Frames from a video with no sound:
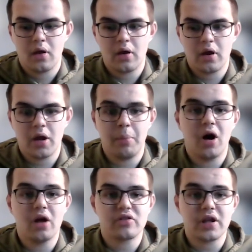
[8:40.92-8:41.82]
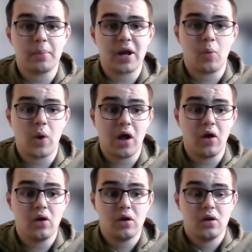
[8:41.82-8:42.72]
Barnsley, I played
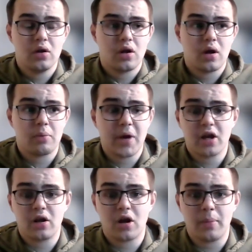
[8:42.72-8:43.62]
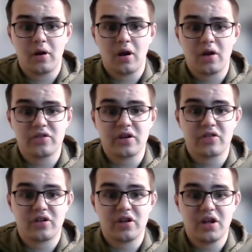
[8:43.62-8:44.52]
well, made a couple of last
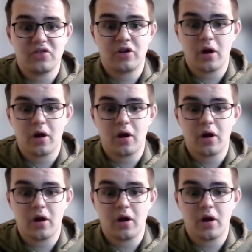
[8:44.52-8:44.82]
16s,